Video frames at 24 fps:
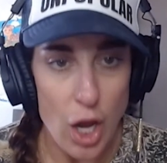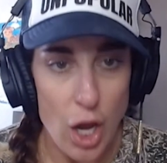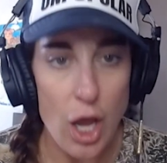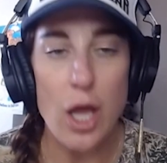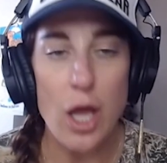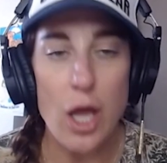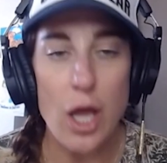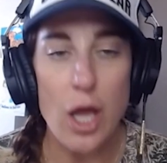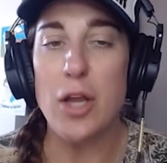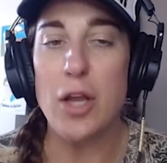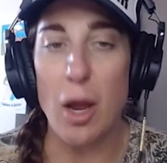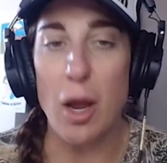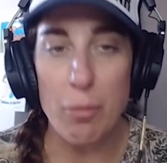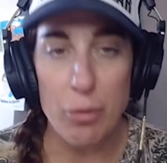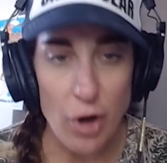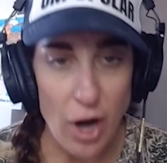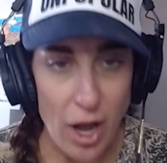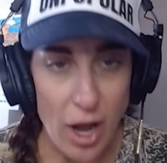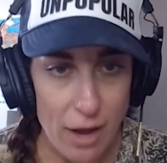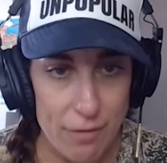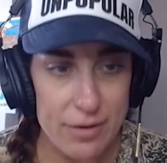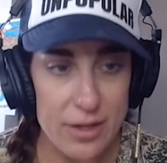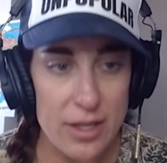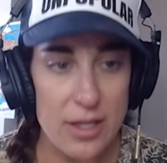
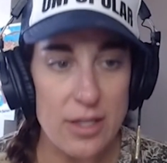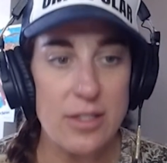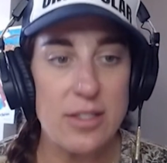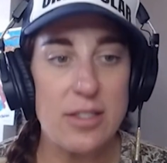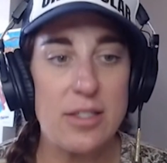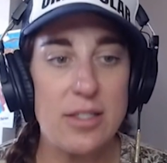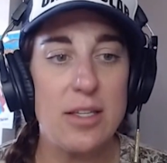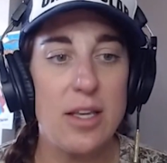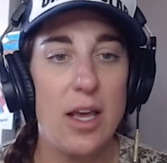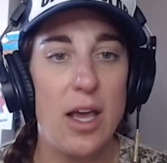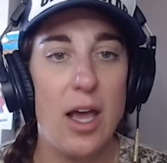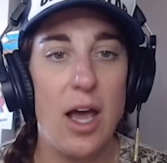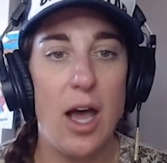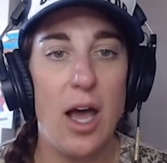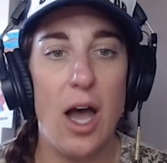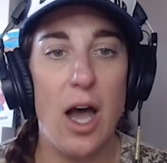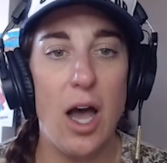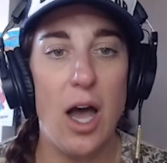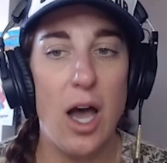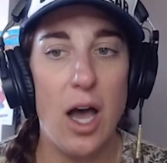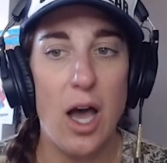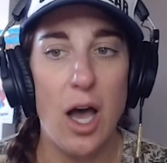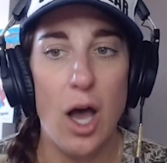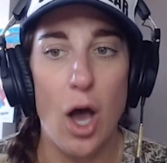nonprofits,
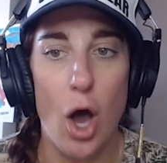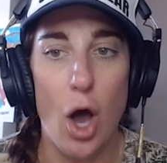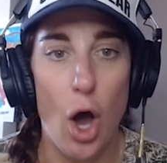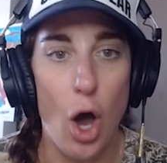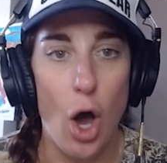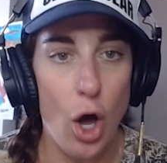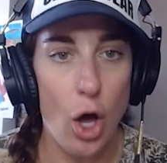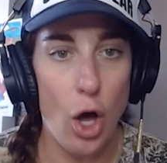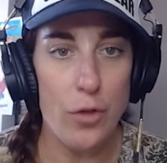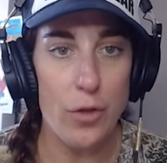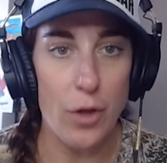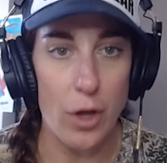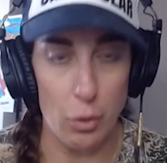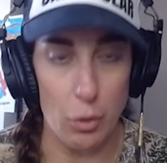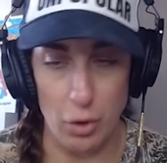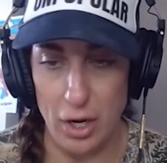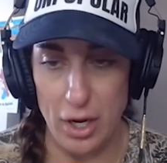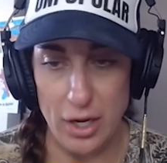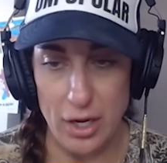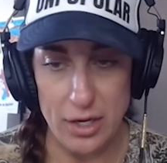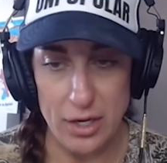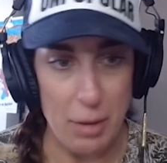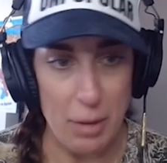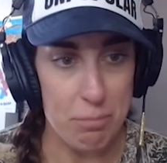all
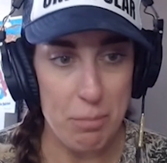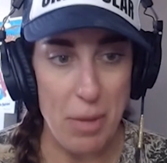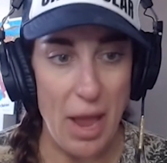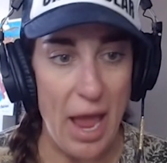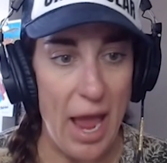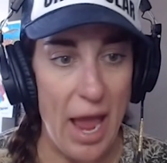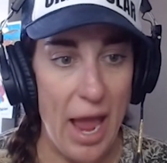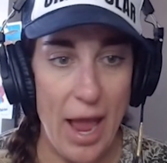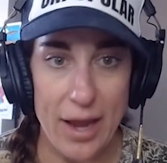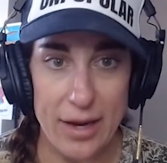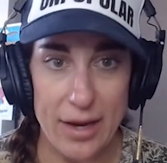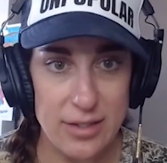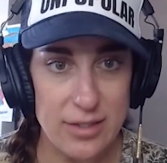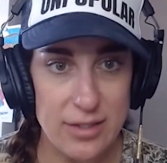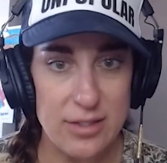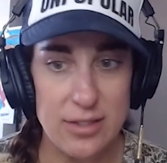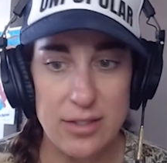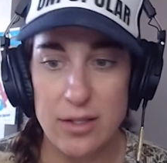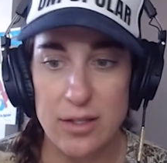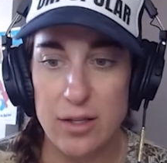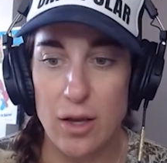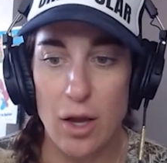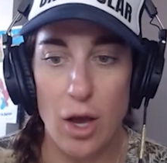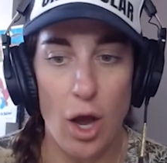PACs,
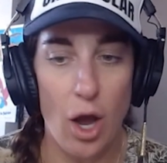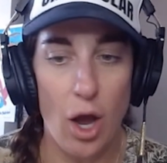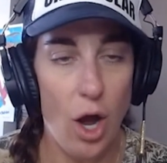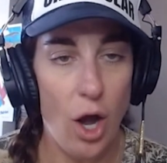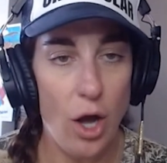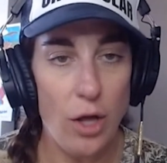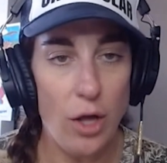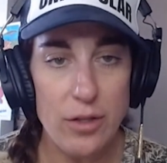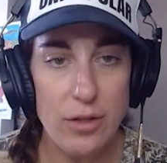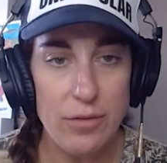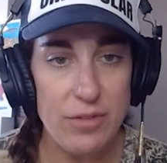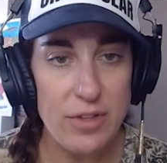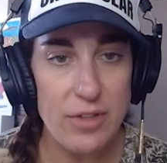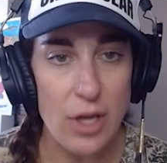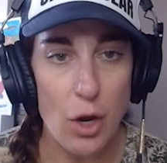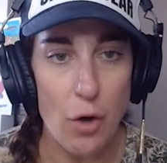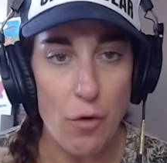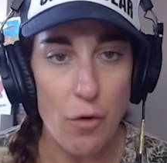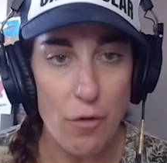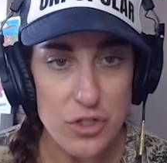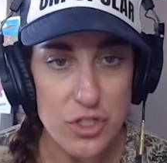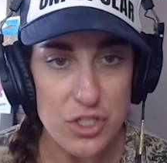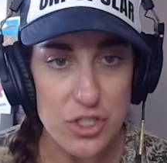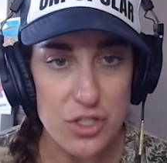all of it,
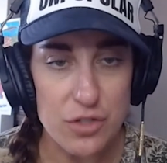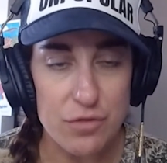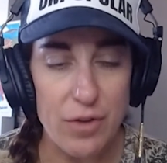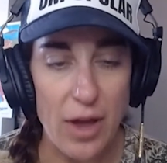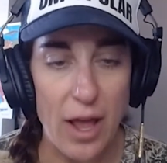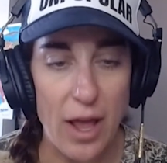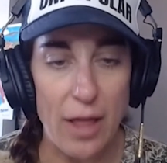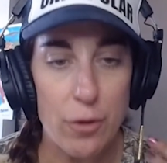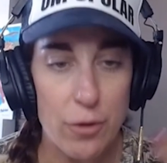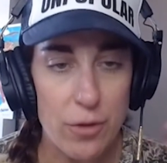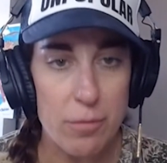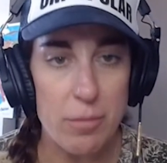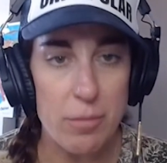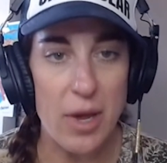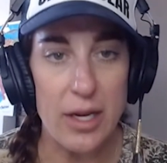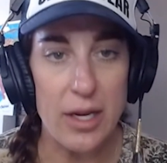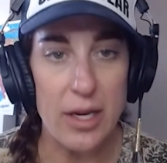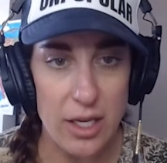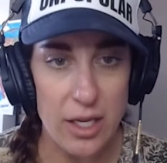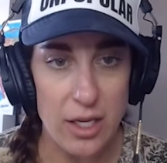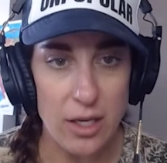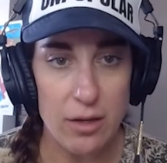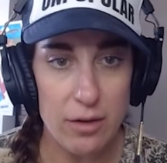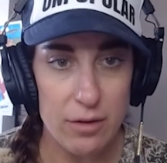just follow the
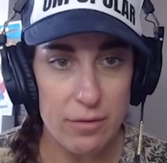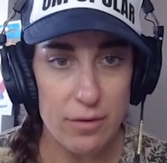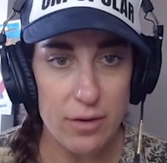money.